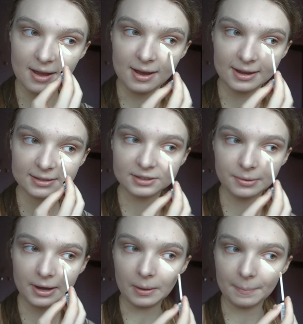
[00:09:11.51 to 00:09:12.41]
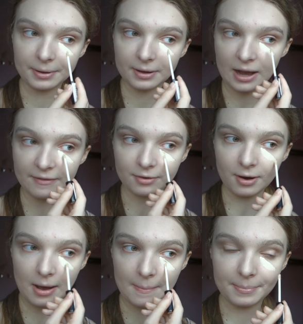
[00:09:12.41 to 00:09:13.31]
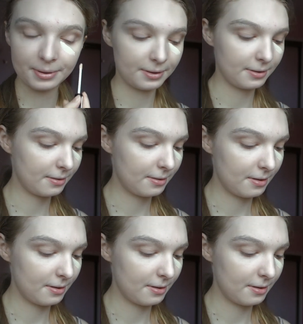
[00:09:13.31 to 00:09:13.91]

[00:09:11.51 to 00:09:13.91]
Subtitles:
under my eyes to help cover up